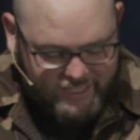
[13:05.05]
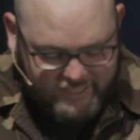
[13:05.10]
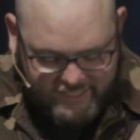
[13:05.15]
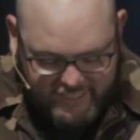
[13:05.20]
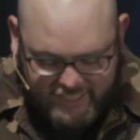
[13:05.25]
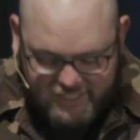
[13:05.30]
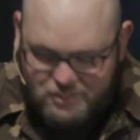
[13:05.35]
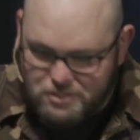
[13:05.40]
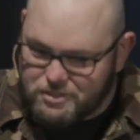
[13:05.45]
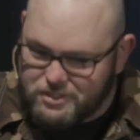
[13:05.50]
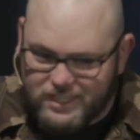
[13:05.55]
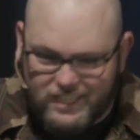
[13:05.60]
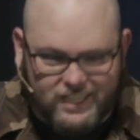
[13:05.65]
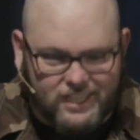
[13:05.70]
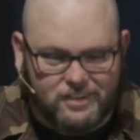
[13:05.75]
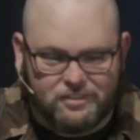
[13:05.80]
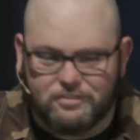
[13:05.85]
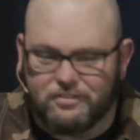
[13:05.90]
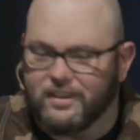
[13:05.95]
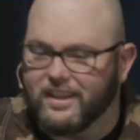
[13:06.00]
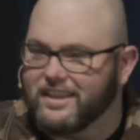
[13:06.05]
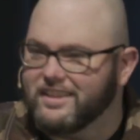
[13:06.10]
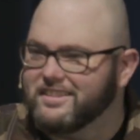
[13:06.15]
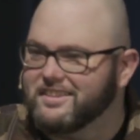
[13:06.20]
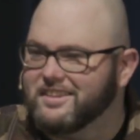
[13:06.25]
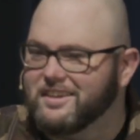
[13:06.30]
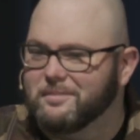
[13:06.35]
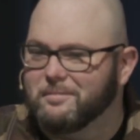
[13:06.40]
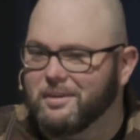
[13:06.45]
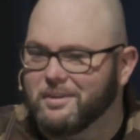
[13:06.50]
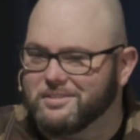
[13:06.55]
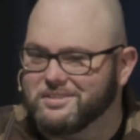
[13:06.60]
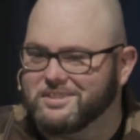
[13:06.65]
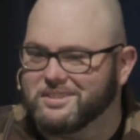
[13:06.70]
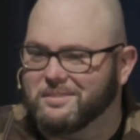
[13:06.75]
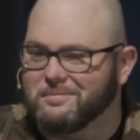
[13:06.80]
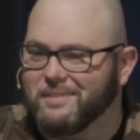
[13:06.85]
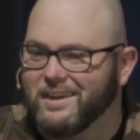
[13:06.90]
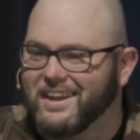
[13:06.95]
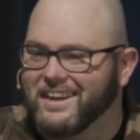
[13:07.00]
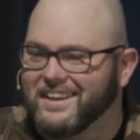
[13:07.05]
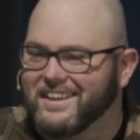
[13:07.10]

ditch digging faith. Come on, somebody.